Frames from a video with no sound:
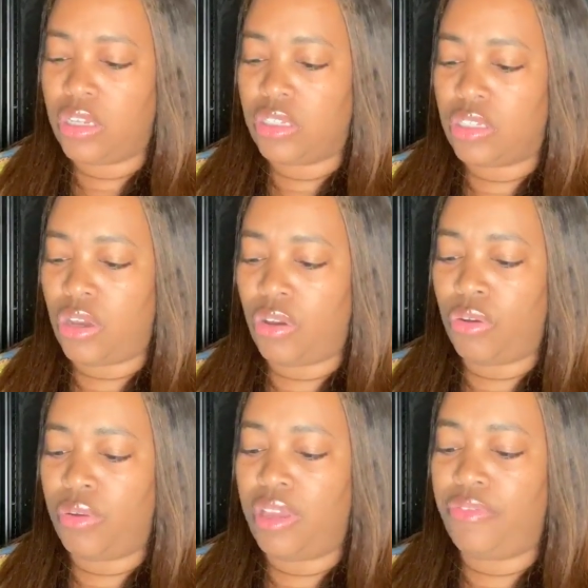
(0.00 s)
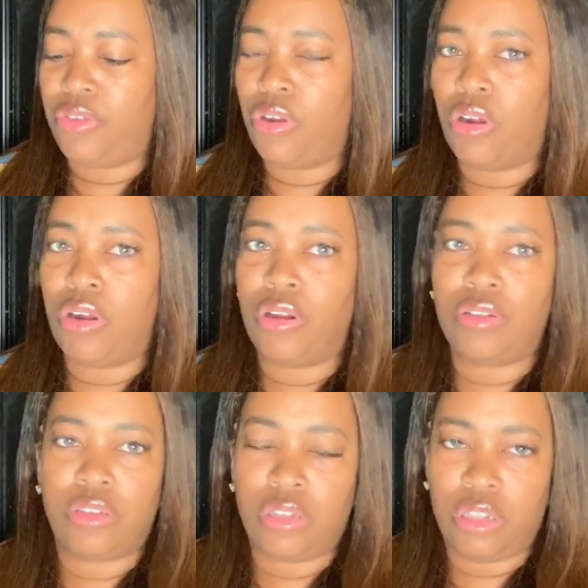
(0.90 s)
So if you're
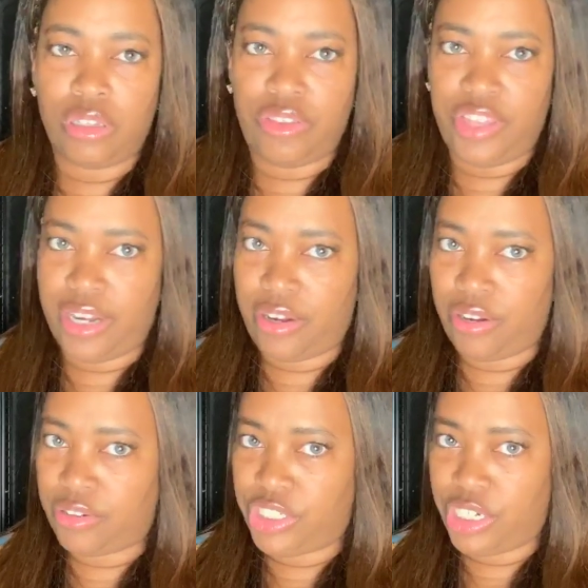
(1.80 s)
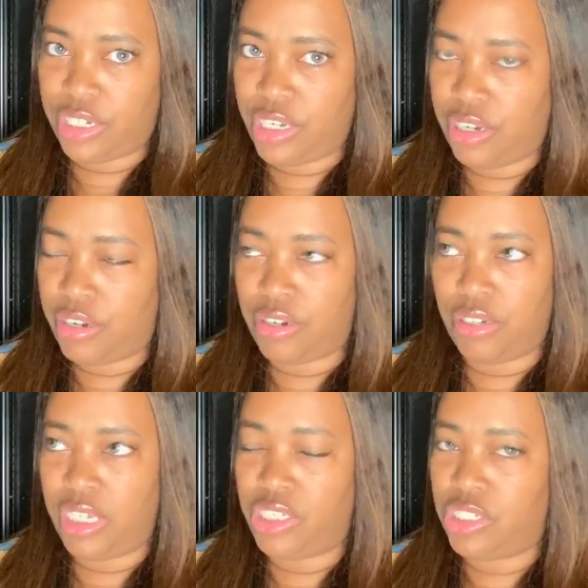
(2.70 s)
thicker, chunkier,
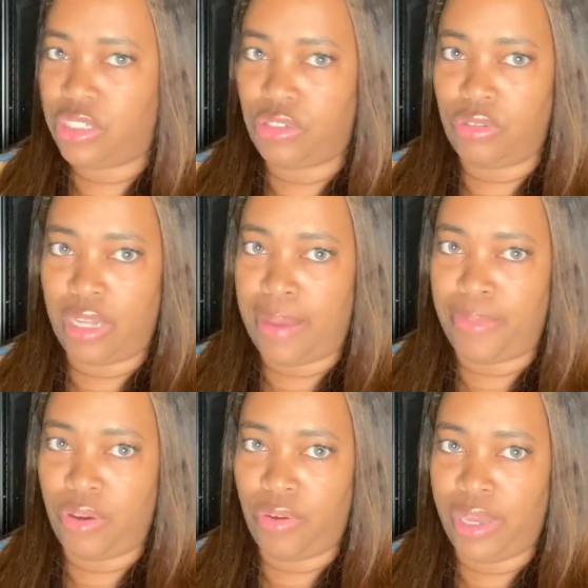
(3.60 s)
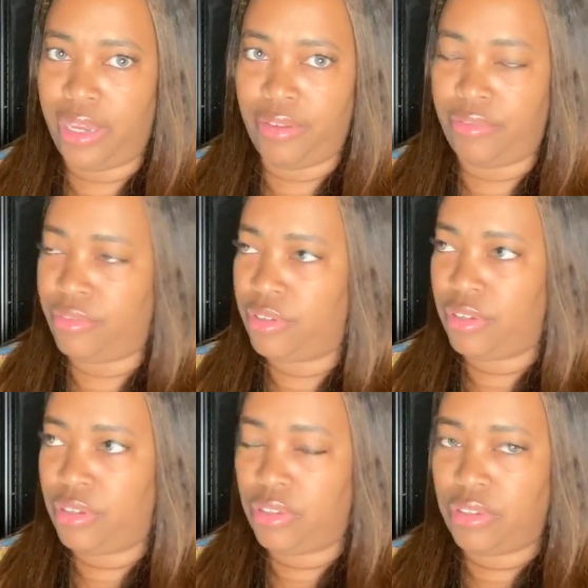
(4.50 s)
let's just do lipo and
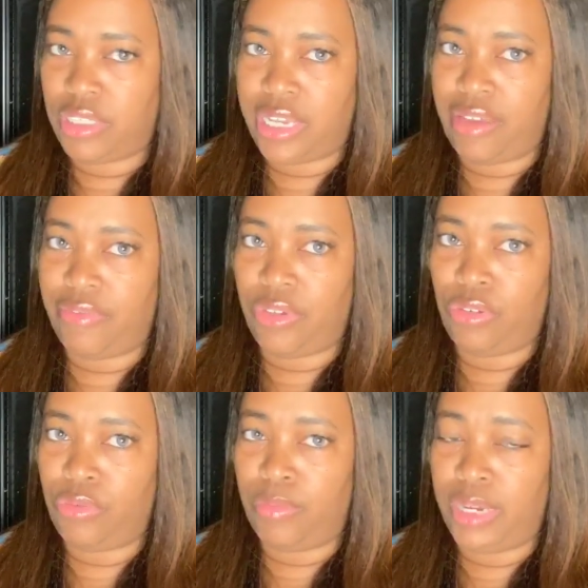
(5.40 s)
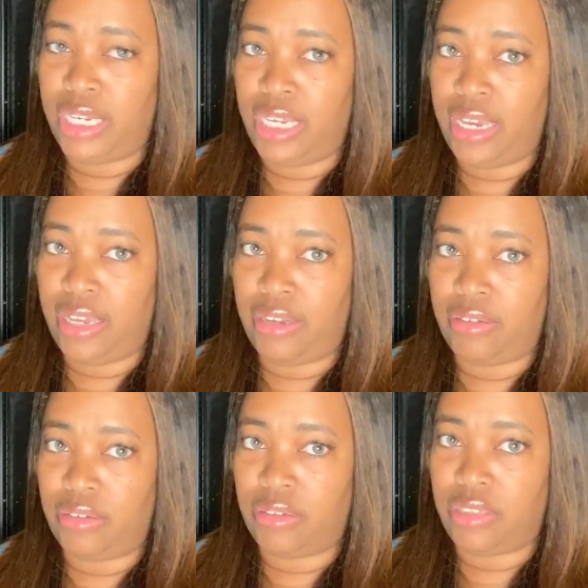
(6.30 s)
save you money
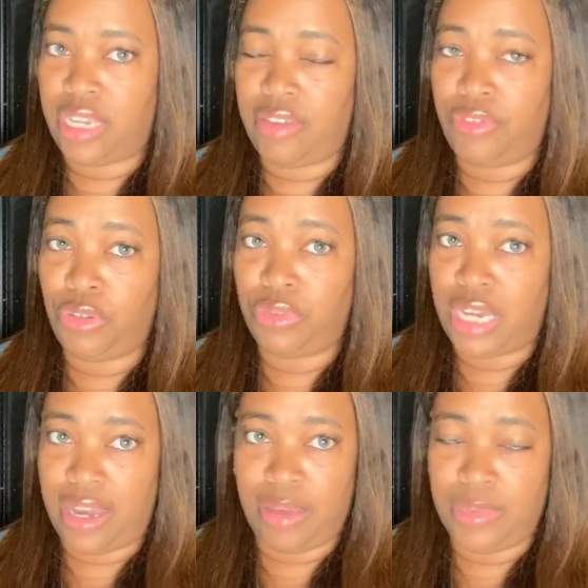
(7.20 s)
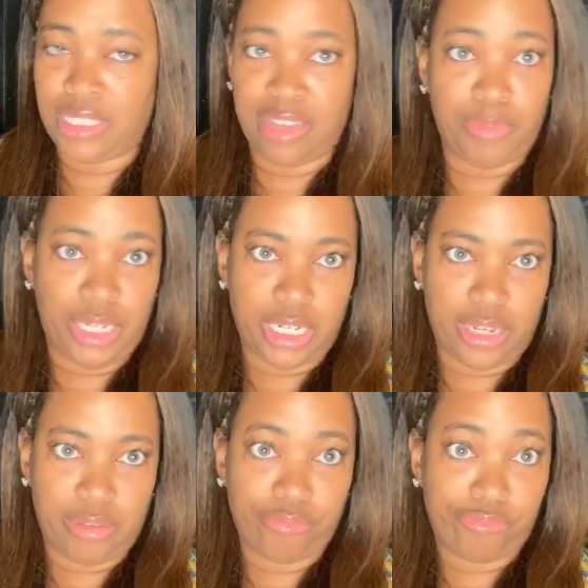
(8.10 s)
and save you time and save me time.